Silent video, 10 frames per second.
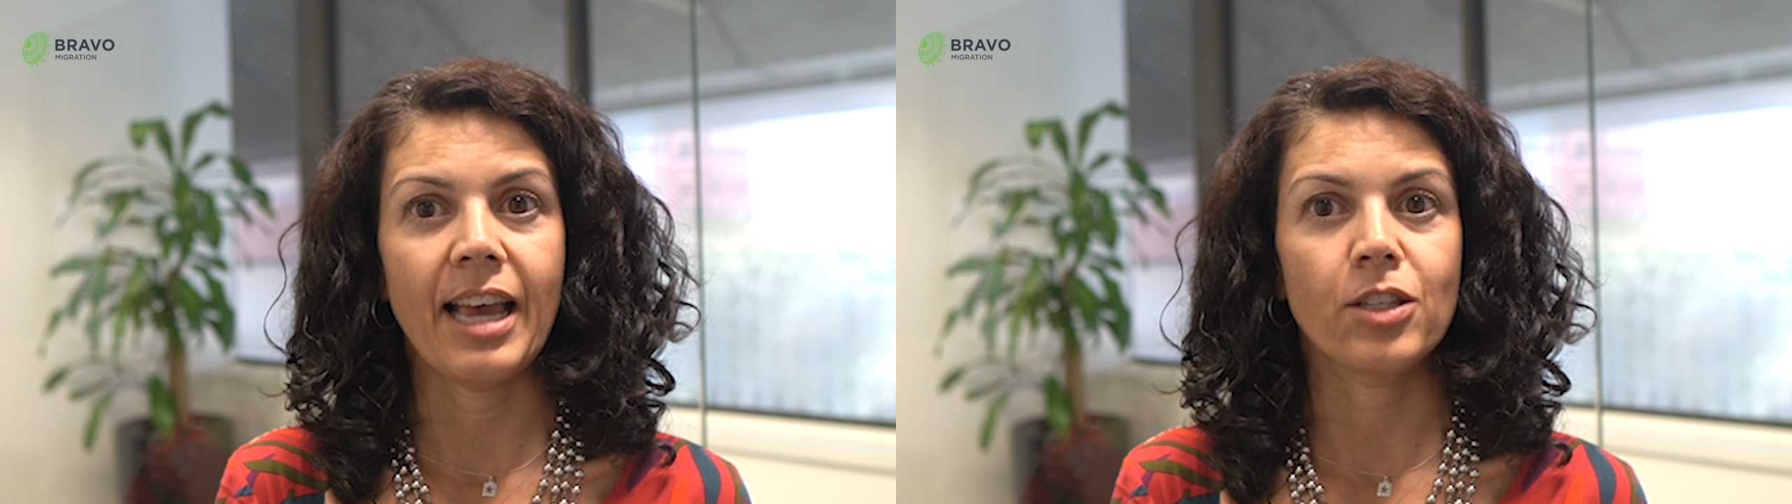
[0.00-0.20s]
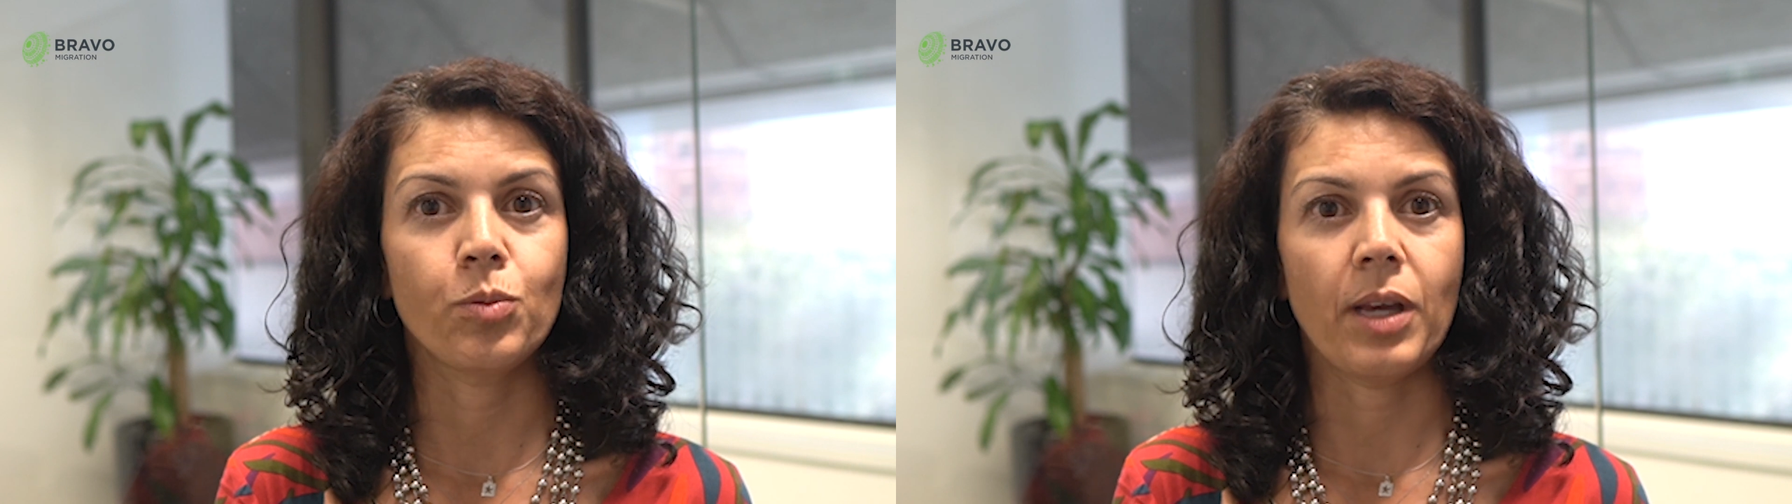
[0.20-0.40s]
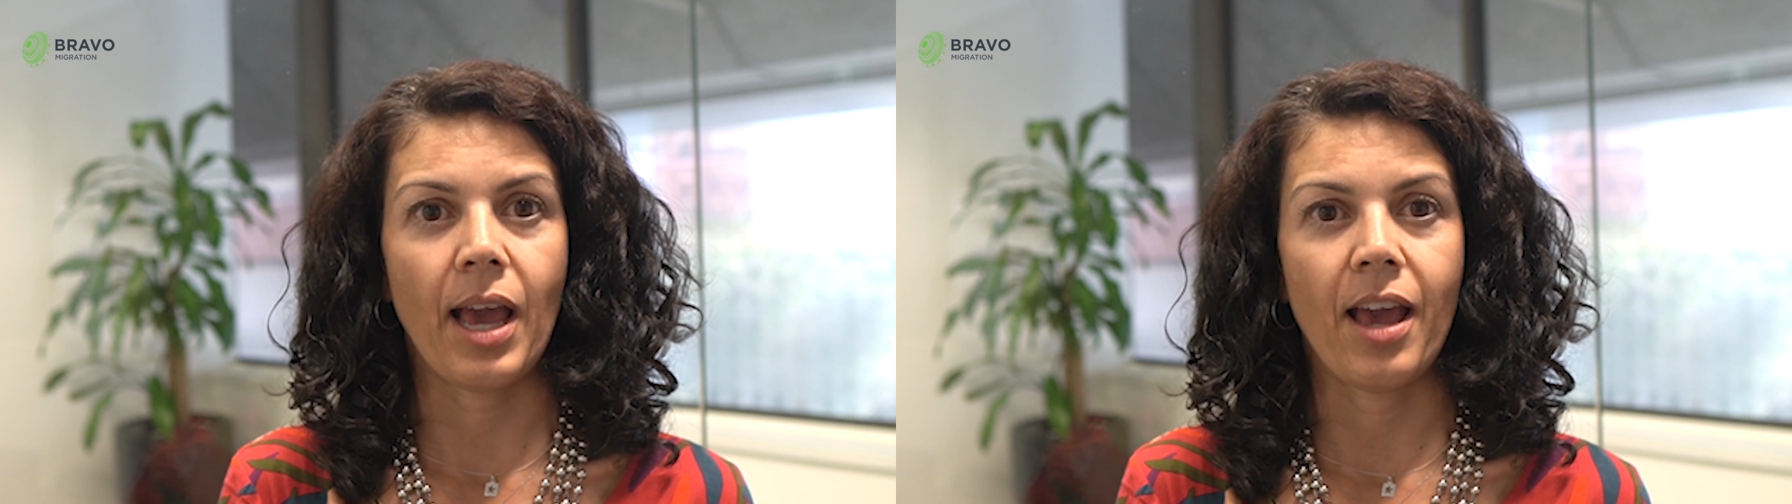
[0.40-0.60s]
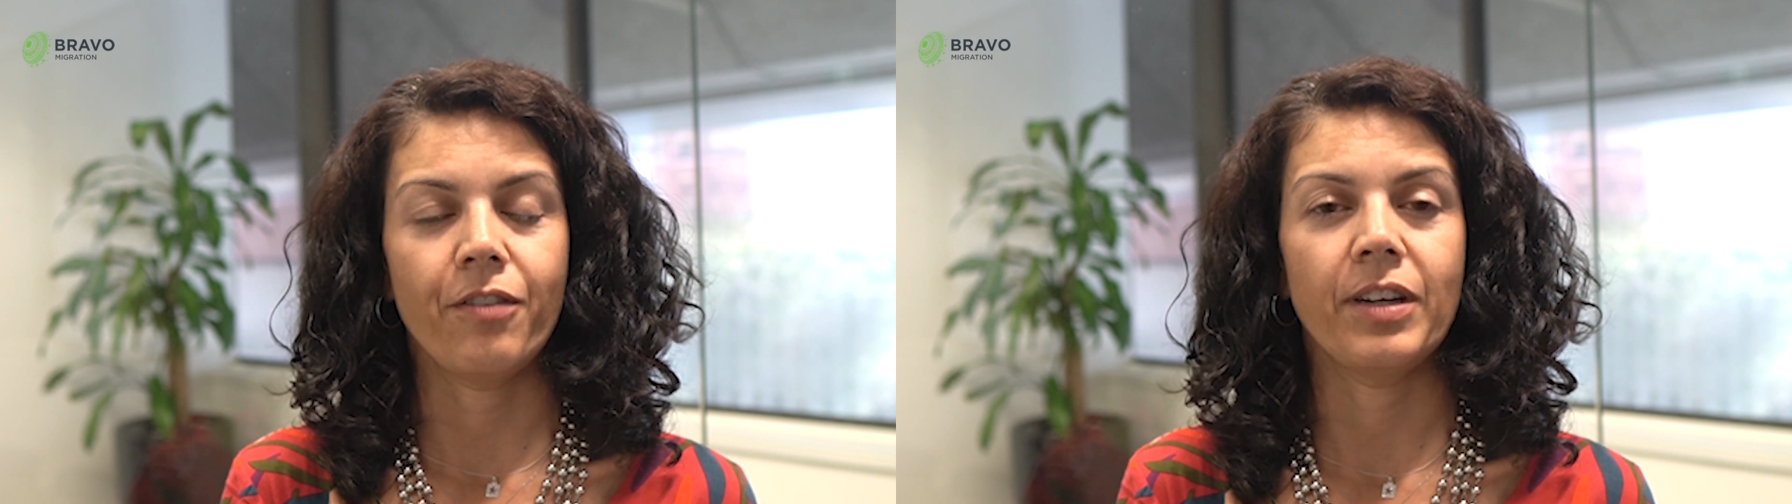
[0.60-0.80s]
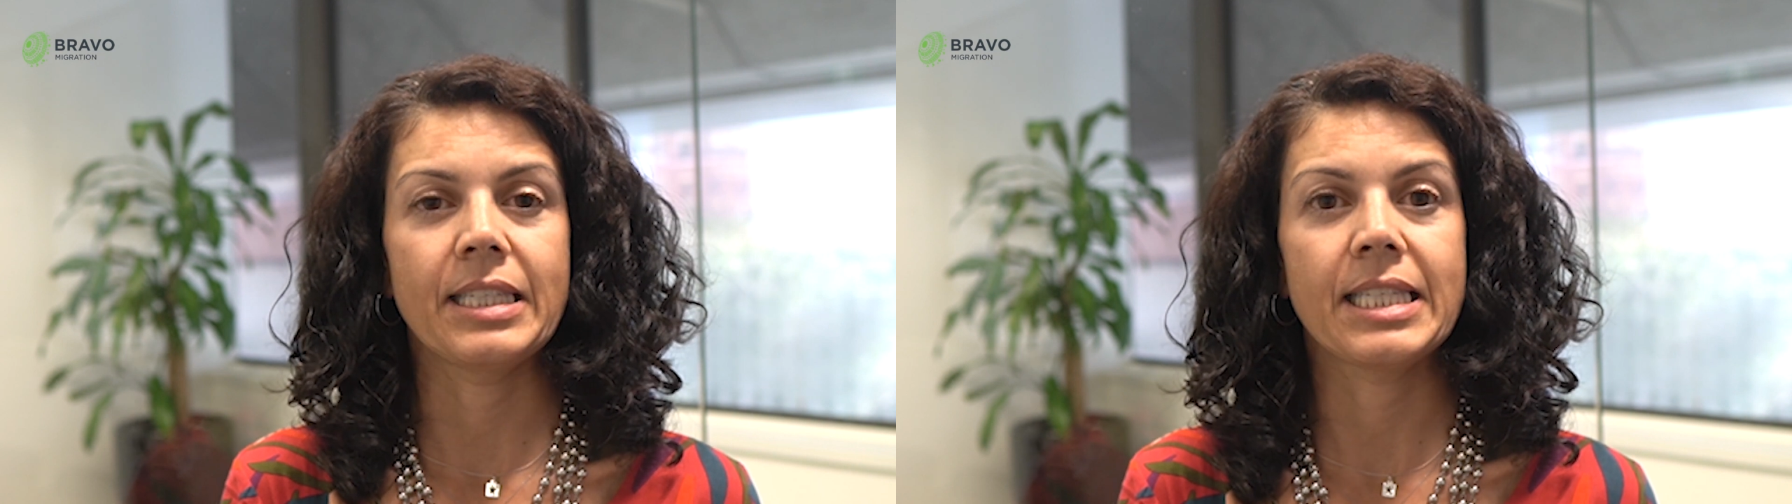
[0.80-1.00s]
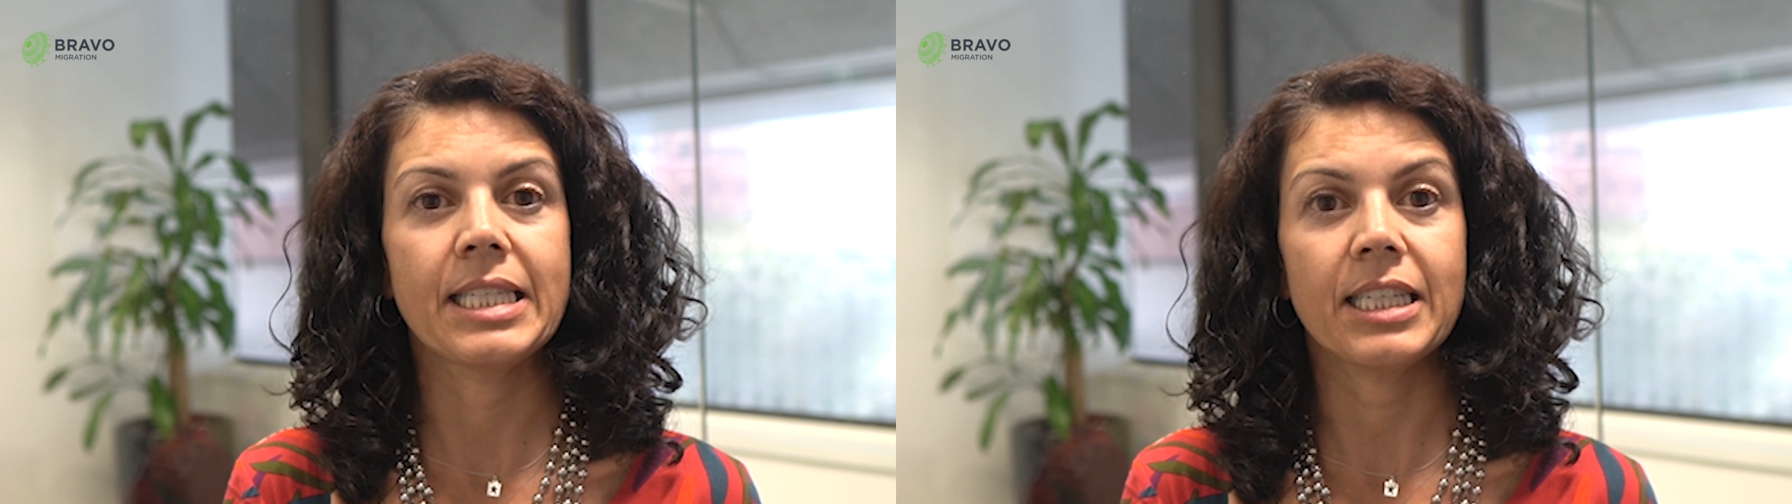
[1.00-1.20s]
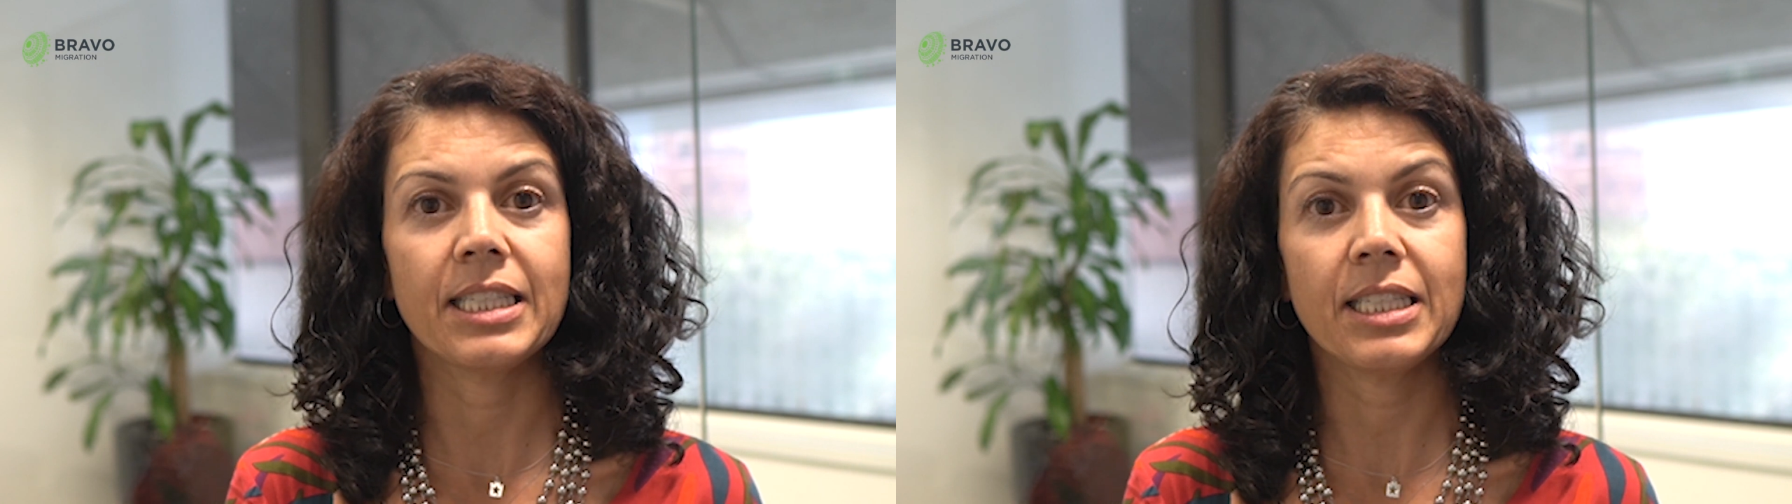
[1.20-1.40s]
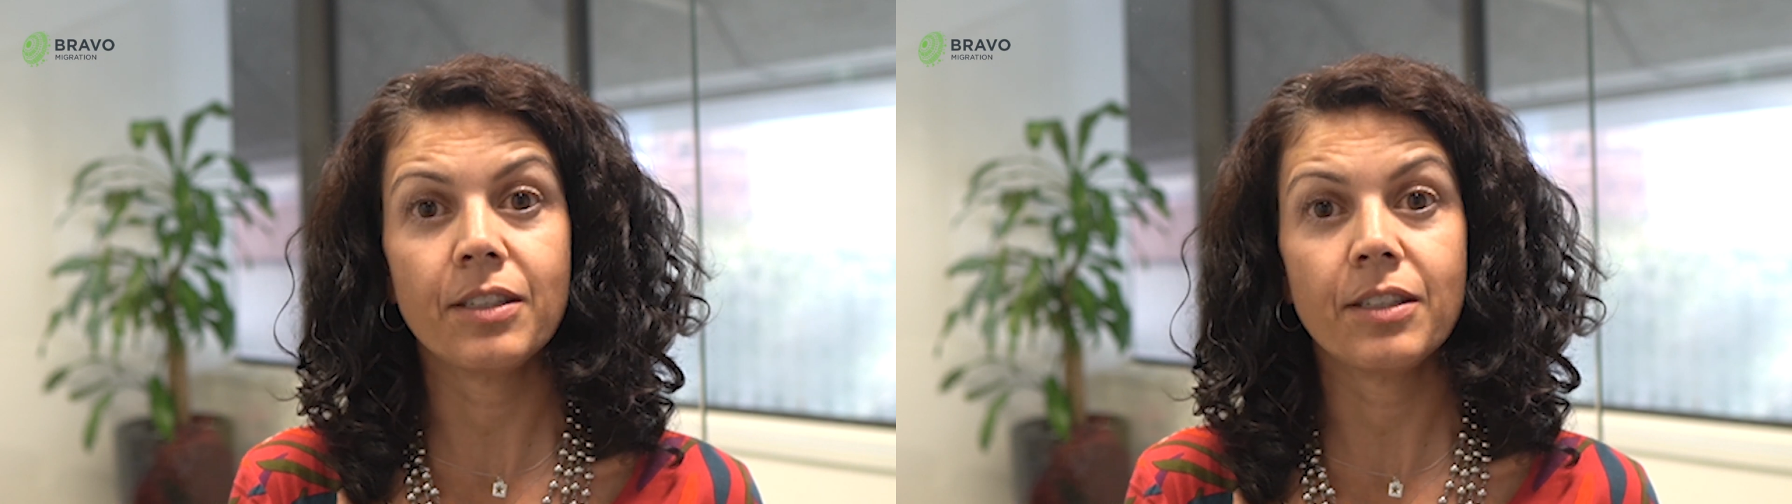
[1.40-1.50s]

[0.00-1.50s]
as we have a study